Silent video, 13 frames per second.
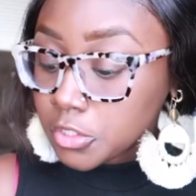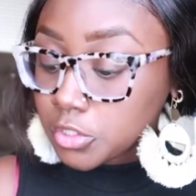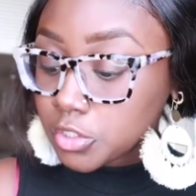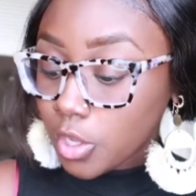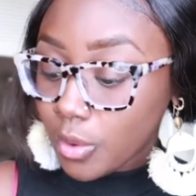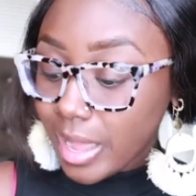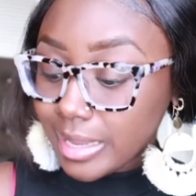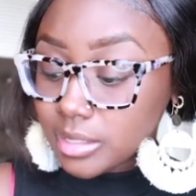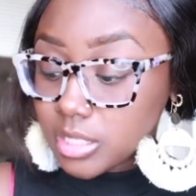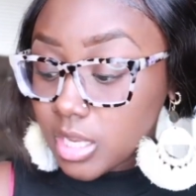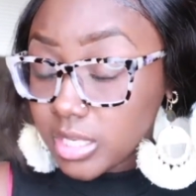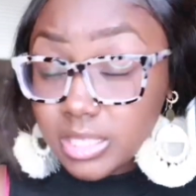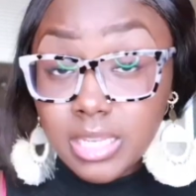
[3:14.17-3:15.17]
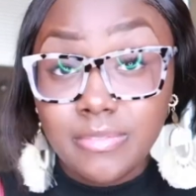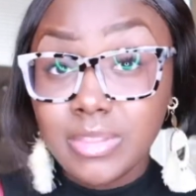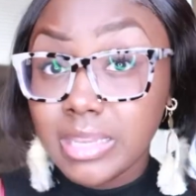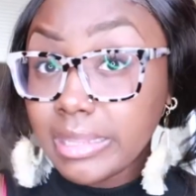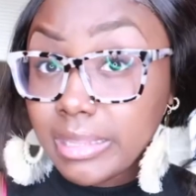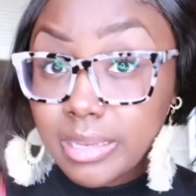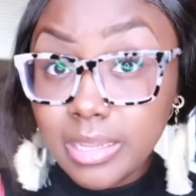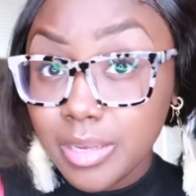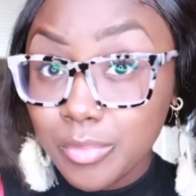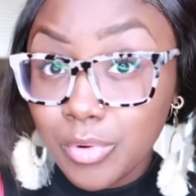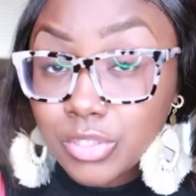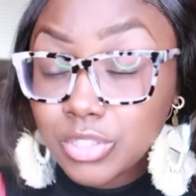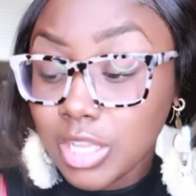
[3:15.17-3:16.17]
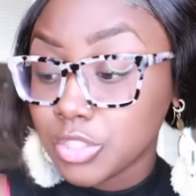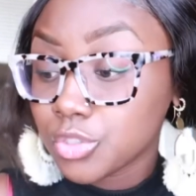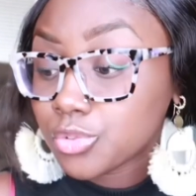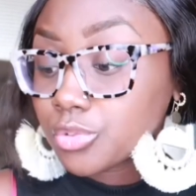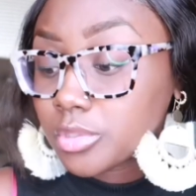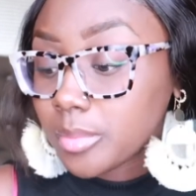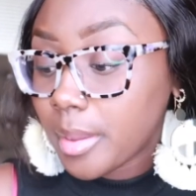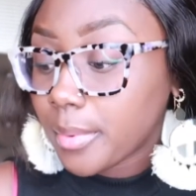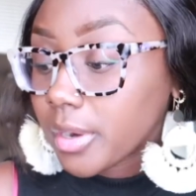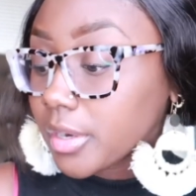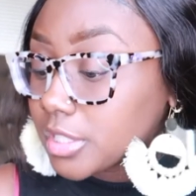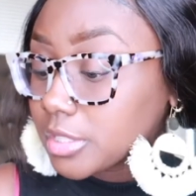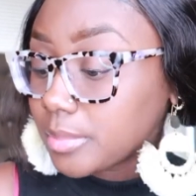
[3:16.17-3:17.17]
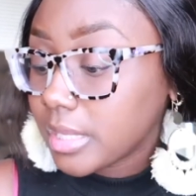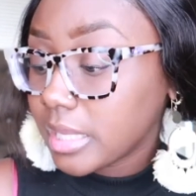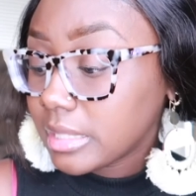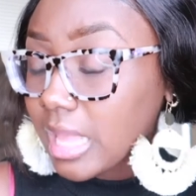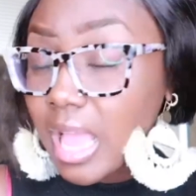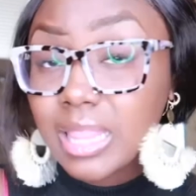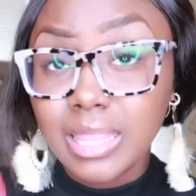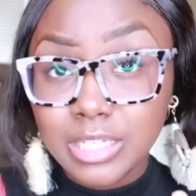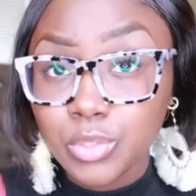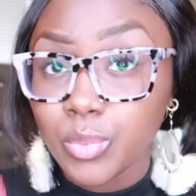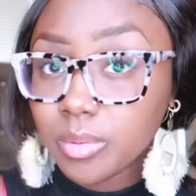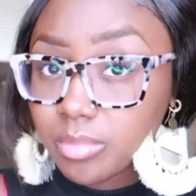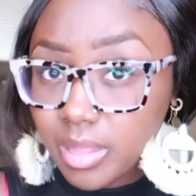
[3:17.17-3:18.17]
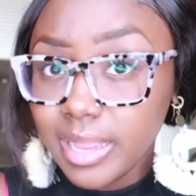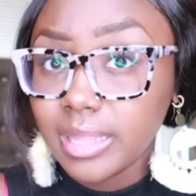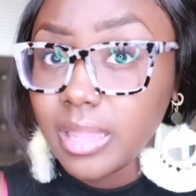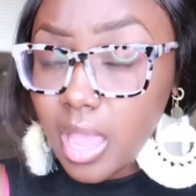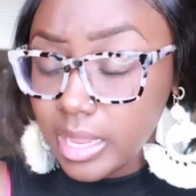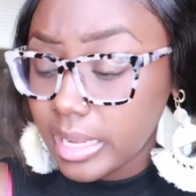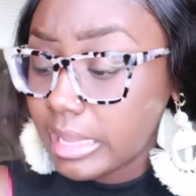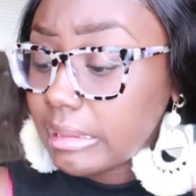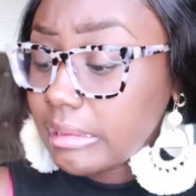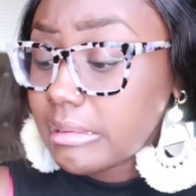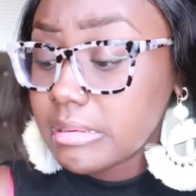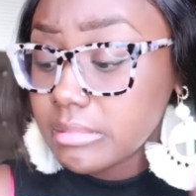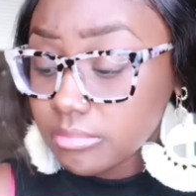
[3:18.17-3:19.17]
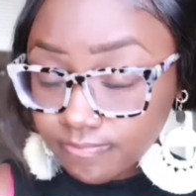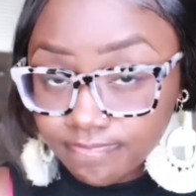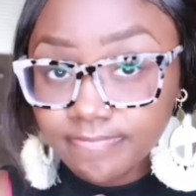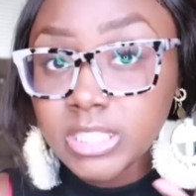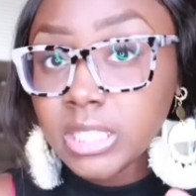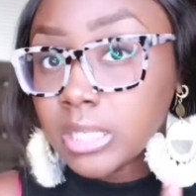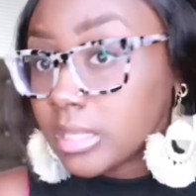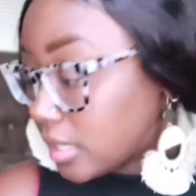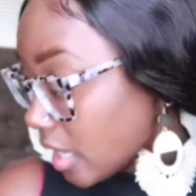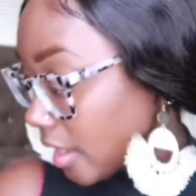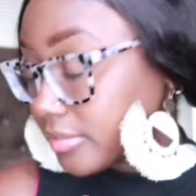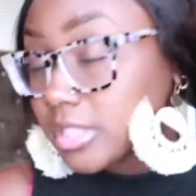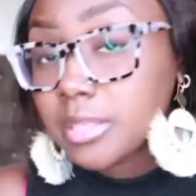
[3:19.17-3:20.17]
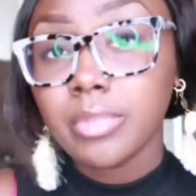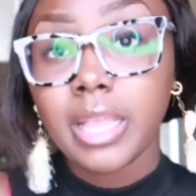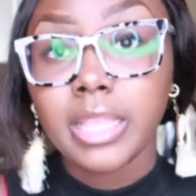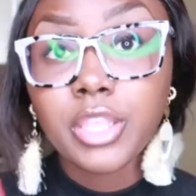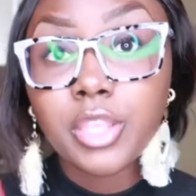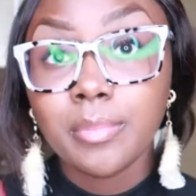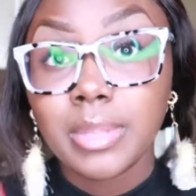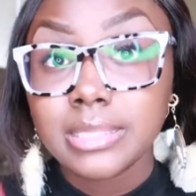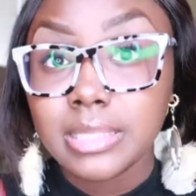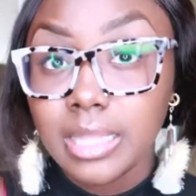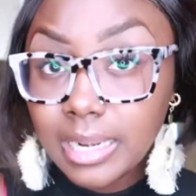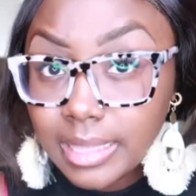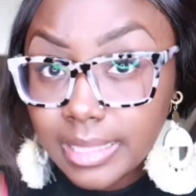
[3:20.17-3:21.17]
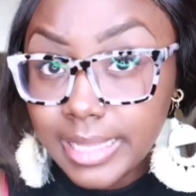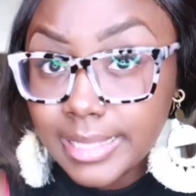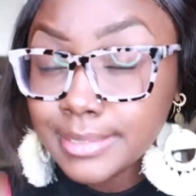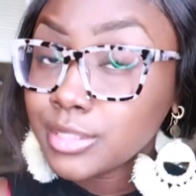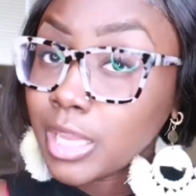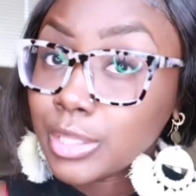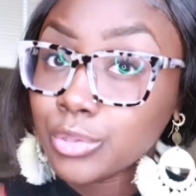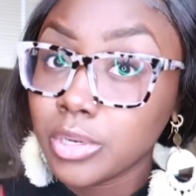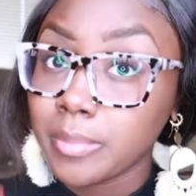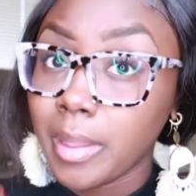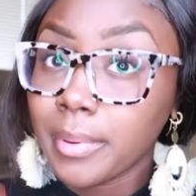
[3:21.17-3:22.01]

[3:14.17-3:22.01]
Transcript: So I didn't even need it anymore. So I just threw it in my purse because I like to wear black a lot and Obviously, black accumulates a lot of lint, so I threw it in my